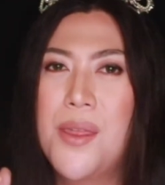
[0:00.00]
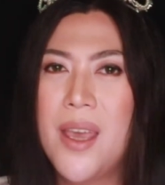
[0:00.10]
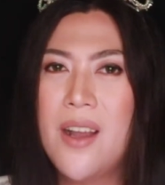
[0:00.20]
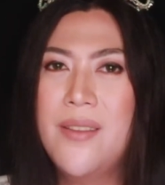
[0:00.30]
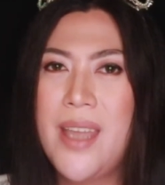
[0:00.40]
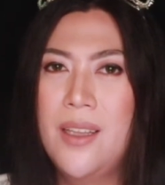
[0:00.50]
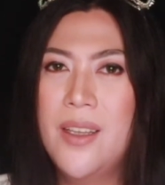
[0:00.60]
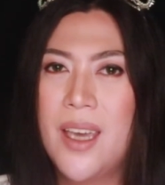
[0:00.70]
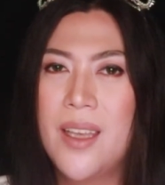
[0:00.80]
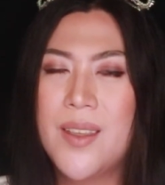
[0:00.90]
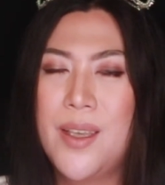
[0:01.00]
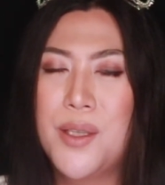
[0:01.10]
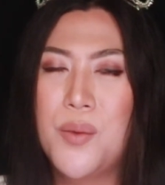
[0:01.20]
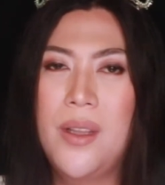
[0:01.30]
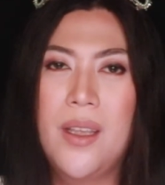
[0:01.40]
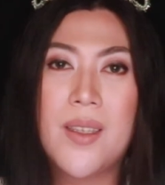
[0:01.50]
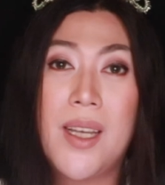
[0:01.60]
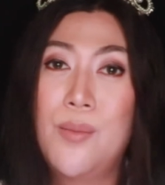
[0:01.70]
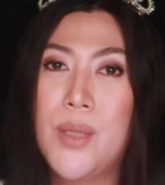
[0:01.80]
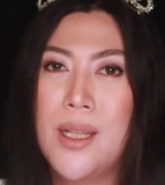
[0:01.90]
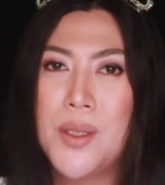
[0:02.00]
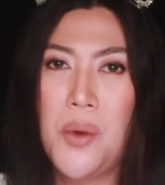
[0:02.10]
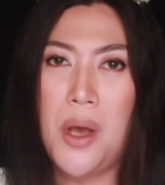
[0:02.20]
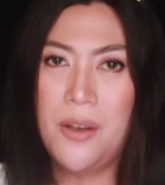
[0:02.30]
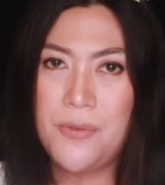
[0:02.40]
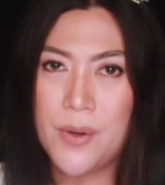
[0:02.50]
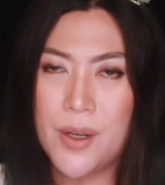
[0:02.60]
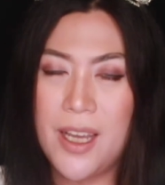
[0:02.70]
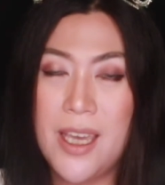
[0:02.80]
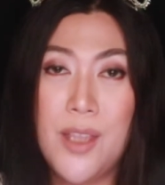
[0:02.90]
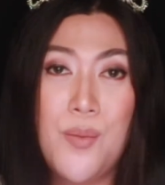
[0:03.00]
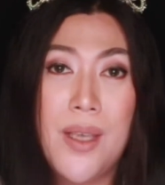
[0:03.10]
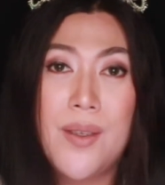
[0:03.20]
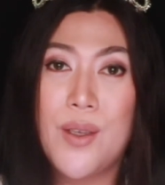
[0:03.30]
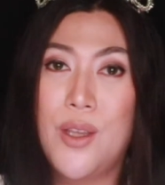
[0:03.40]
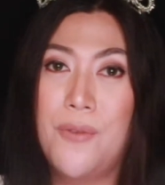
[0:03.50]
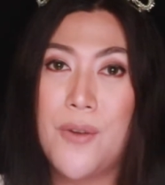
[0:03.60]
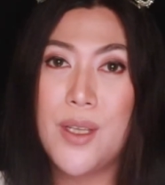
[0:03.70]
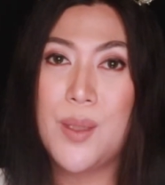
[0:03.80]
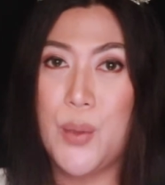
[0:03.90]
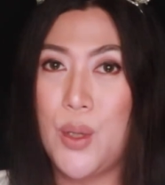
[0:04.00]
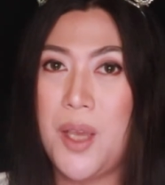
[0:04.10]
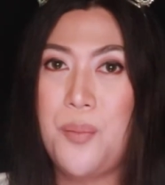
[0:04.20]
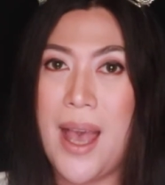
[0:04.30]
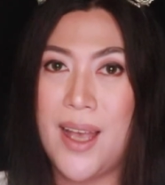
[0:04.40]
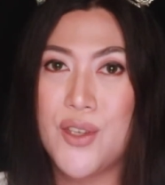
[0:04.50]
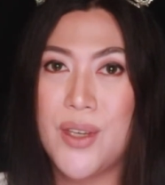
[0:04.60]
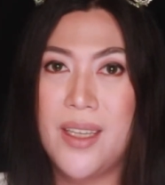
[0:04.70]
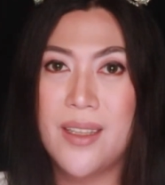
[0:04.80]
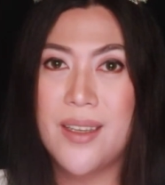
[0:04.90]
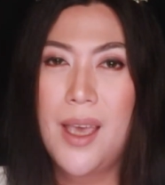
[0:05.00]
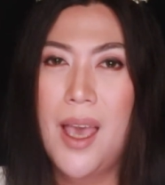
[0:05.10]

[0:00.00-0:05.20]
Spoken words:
Their delegates has really something to offer in Miss Universe Beauty Pageant.